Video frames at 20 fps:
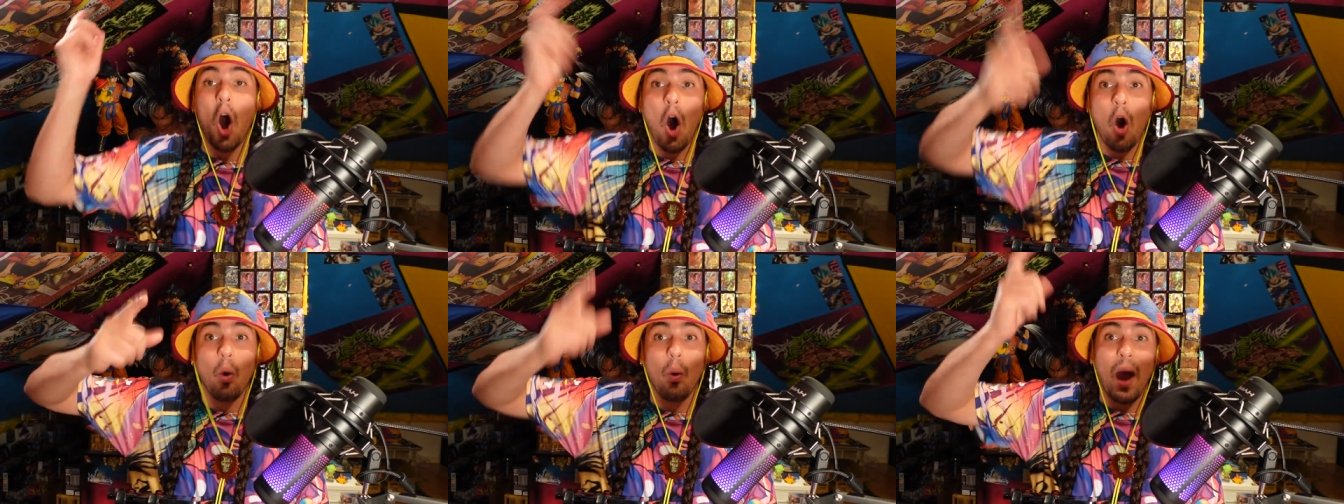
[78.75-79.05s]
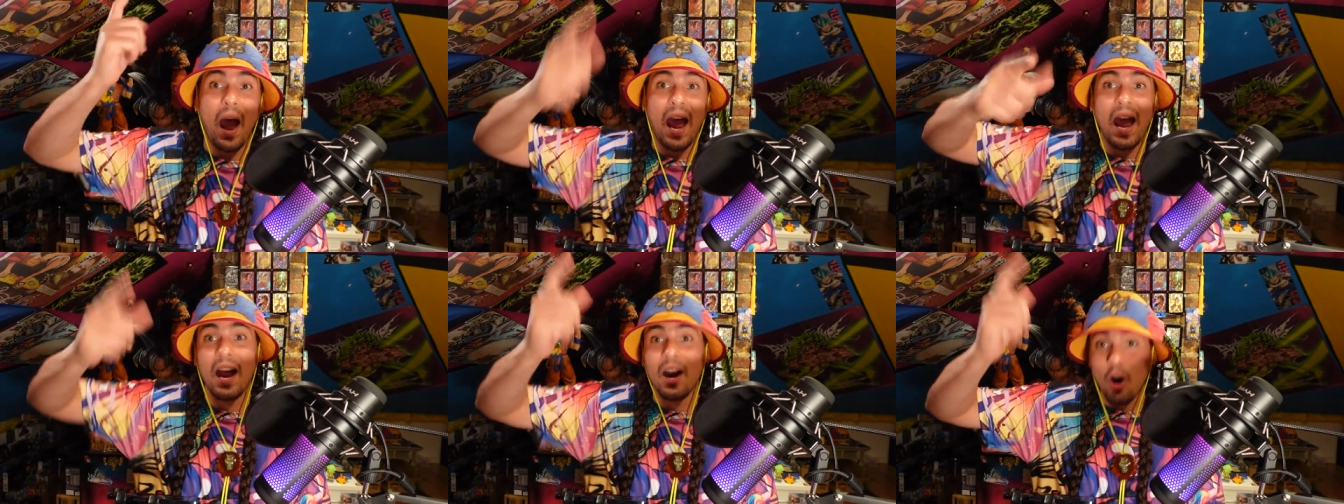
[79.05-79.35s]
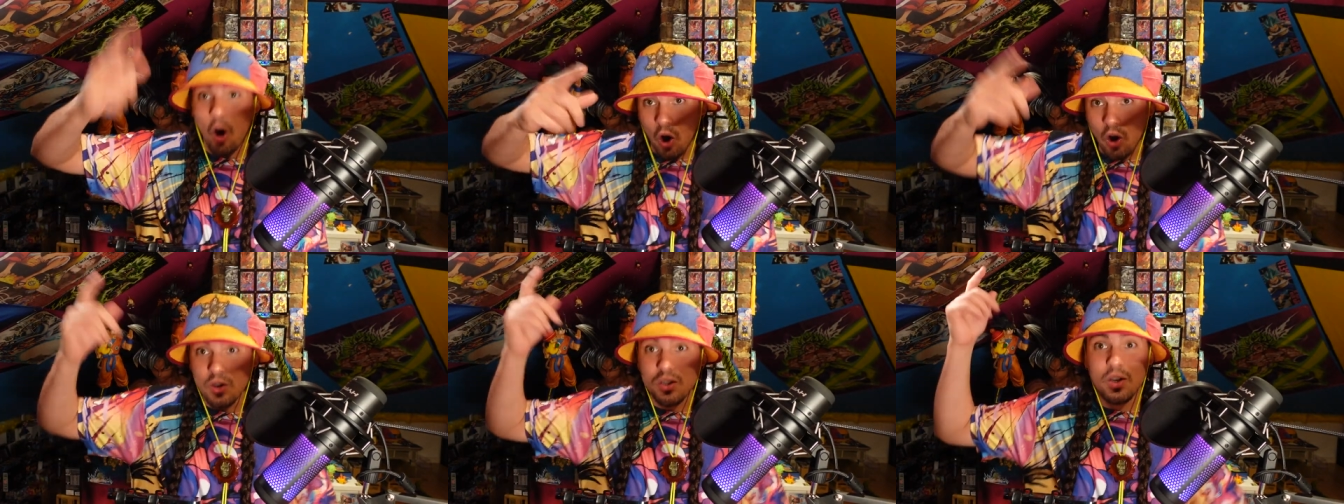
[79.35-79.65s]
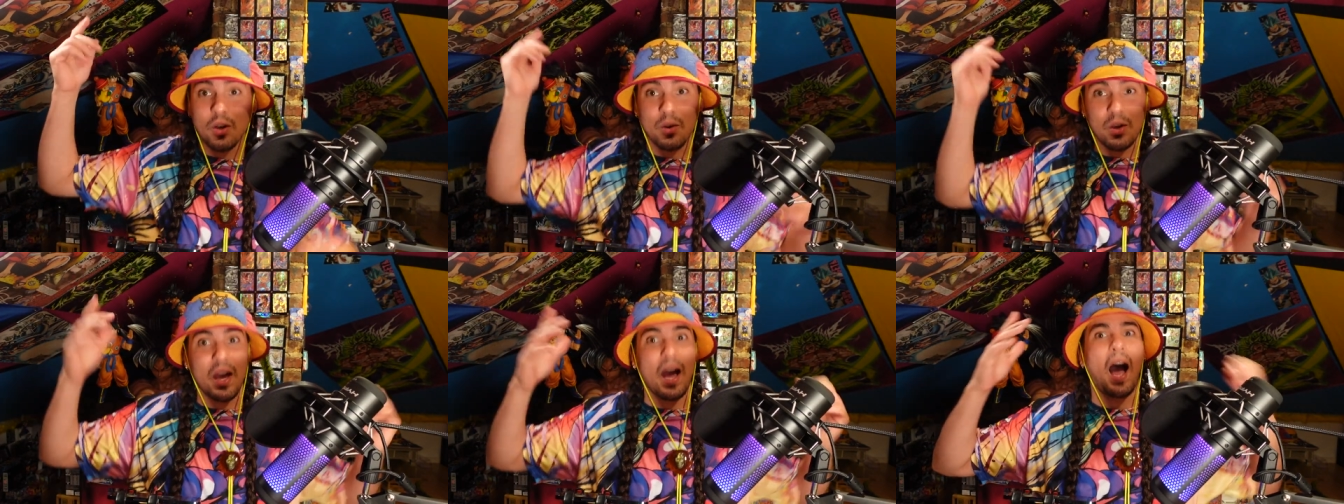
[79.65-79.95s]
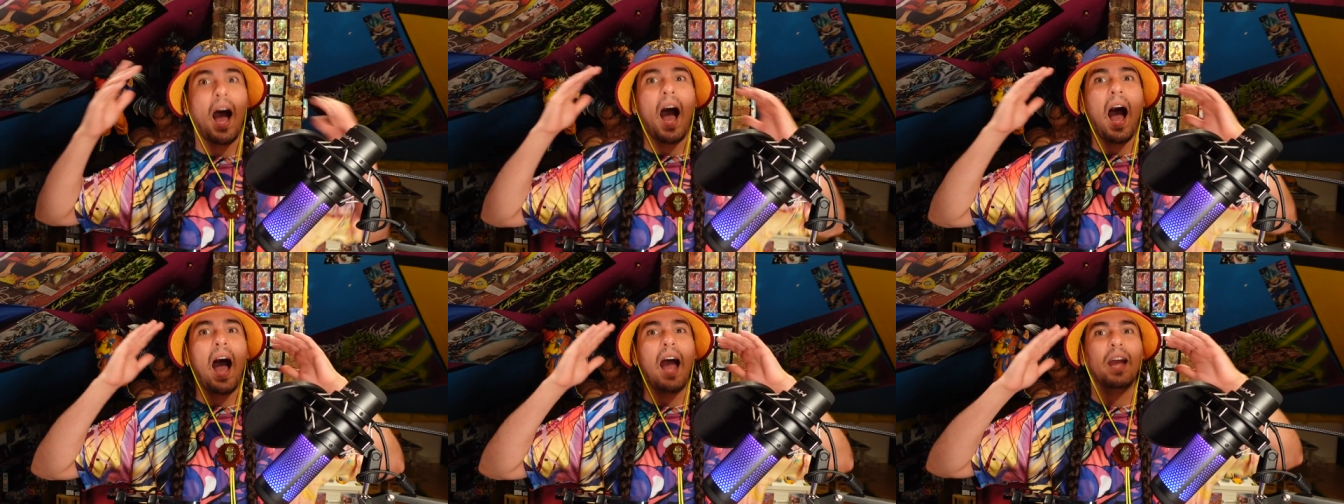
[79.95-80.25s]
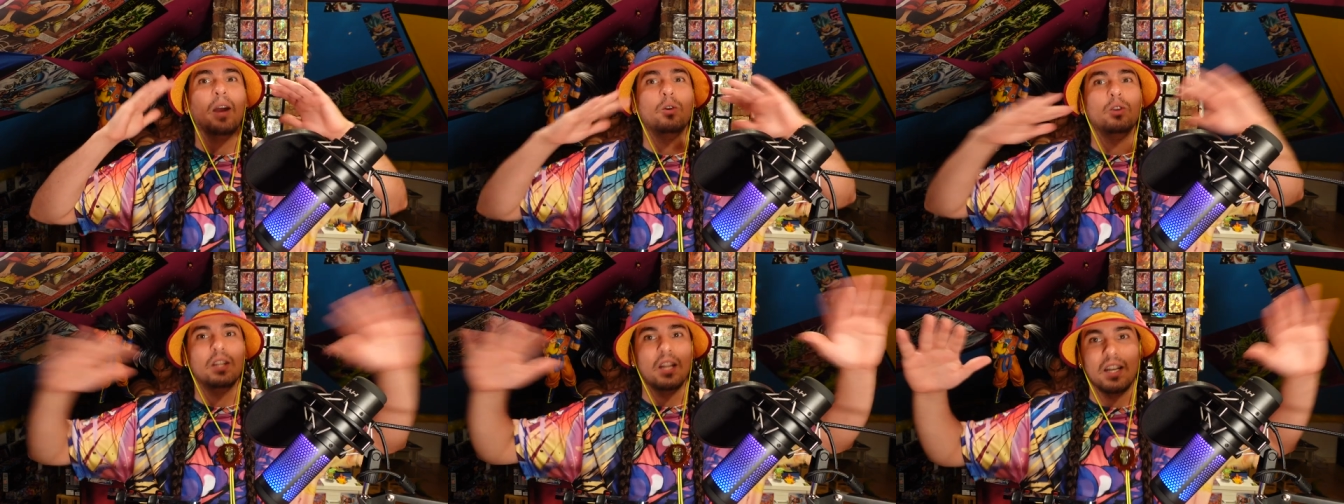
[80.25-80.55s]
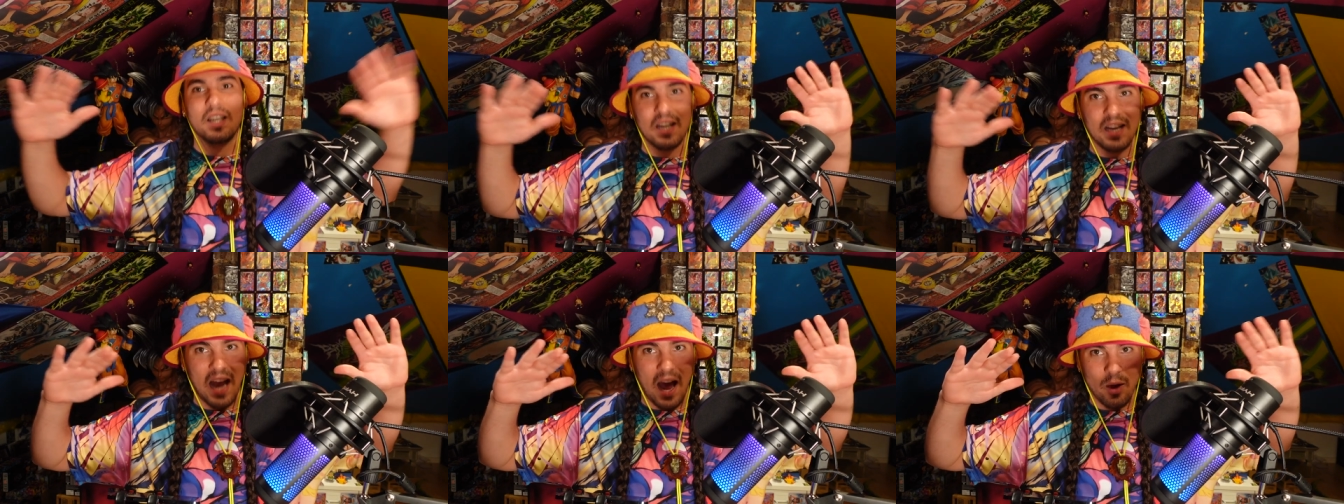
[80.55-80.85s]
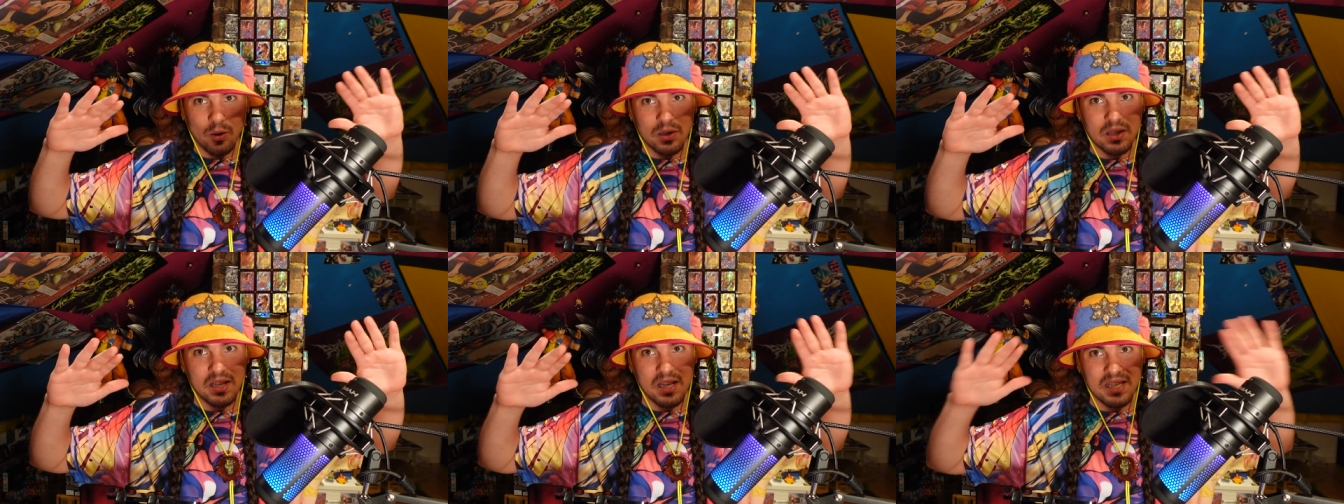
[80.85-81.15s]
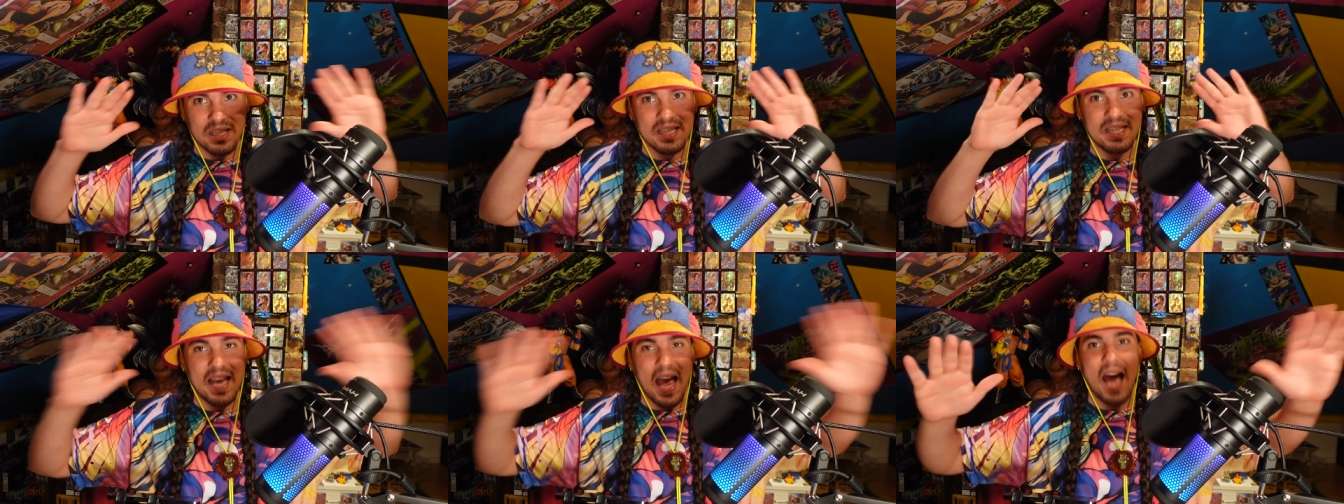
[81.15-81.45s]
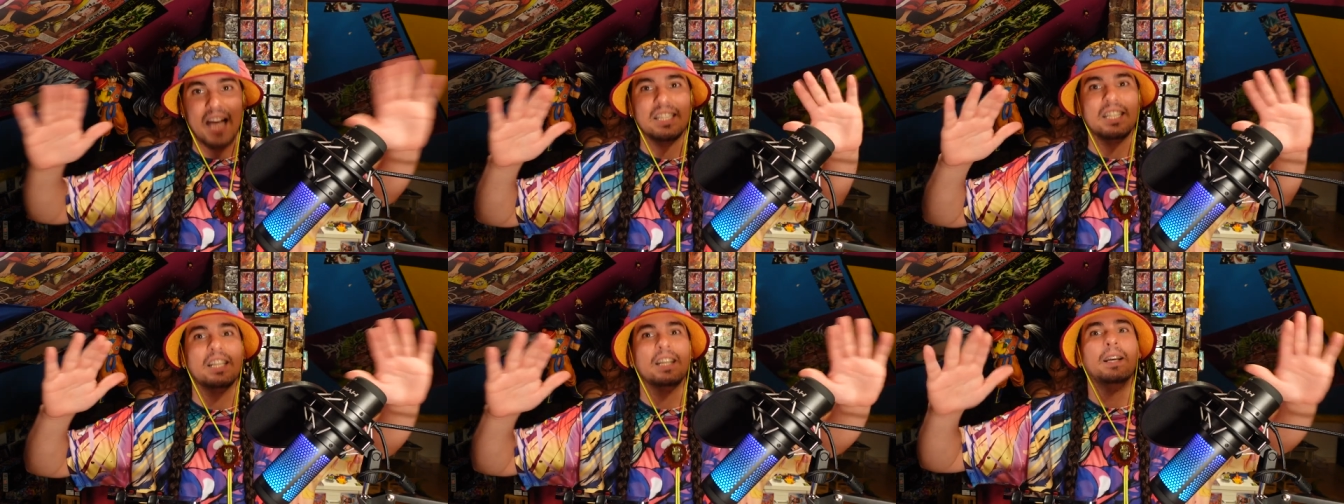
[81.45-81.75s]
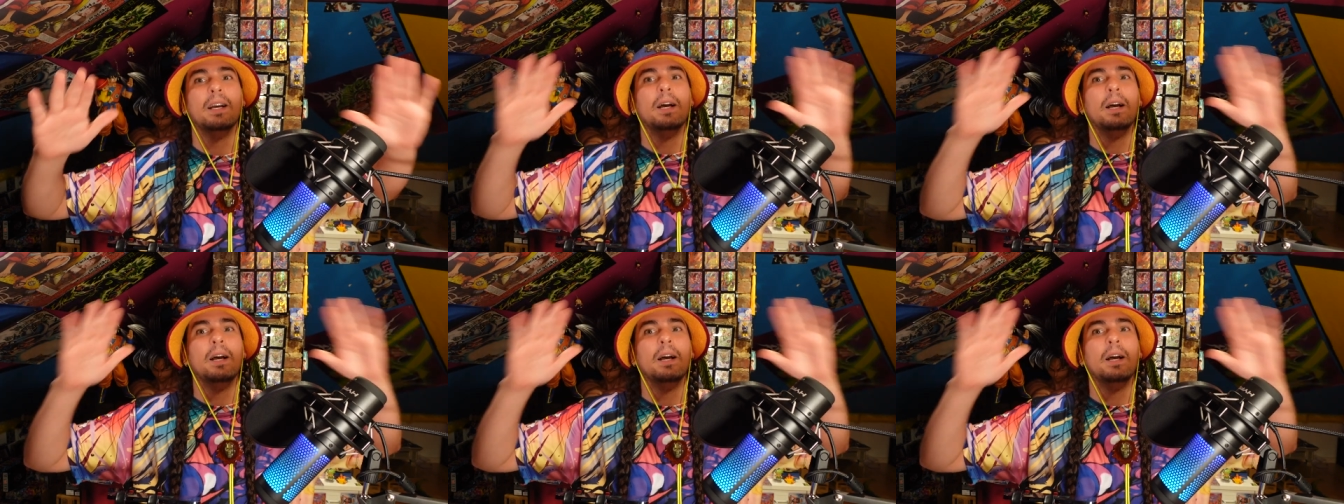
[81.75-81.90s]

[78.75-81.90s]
Oh, and also, yeah, I didn't announce this yet,